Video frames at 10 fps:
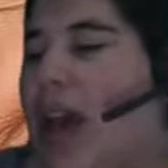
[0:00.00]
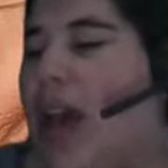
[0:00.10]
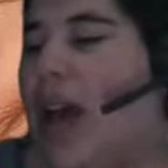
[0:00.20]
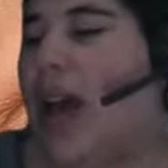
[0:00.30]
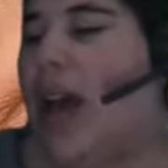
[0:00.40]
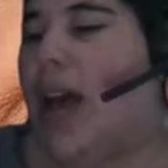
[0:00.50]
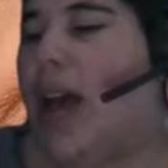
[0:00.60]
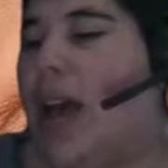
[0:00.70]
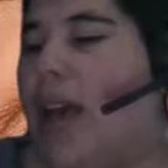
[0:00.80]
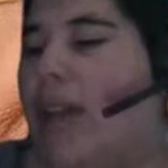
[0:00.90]

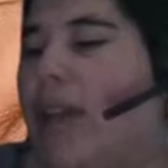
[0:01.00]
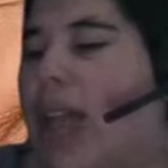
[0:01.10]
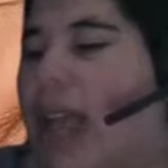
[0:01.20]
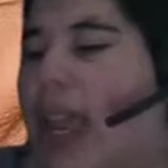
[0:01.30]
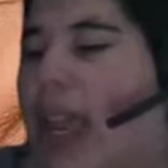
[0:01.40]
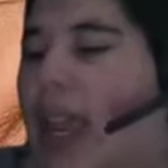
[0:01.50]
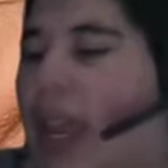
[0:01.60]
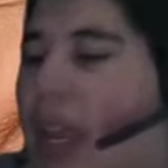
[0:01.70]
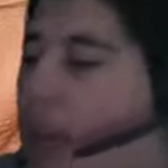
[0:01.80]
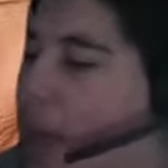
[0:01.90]
Uh,
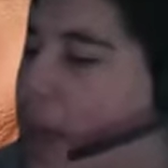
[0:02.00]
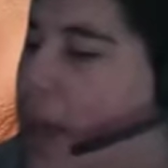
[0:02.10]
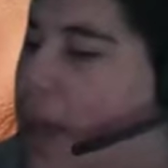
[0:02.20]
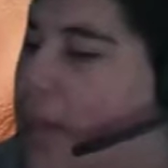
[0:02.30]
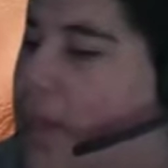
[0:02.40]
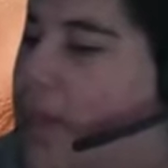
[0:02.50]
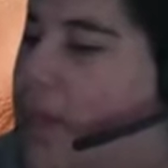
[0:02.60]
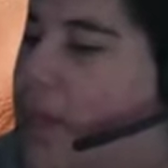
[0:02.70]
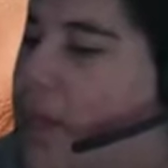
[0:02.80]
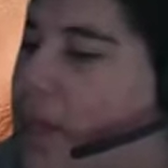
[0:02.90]
they um,
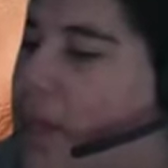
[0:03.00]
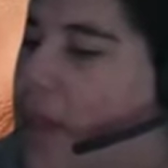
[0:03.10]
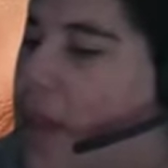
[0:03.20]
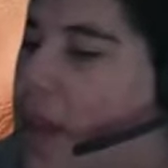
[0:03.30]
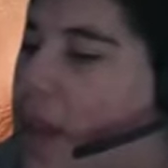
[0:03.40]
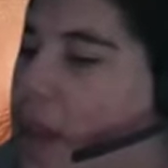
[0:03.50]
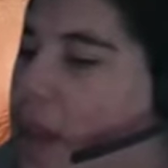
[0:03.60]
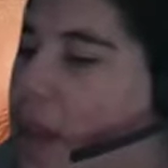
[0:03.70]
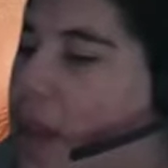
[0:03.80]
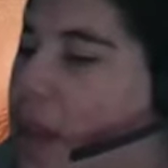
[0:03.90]

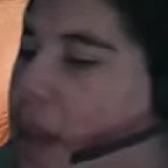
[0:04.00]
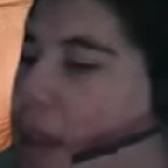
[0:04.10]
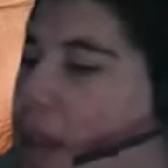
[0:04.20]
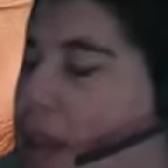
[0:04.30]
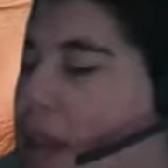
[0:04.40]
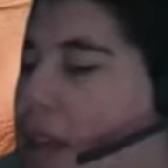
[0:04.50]
uh,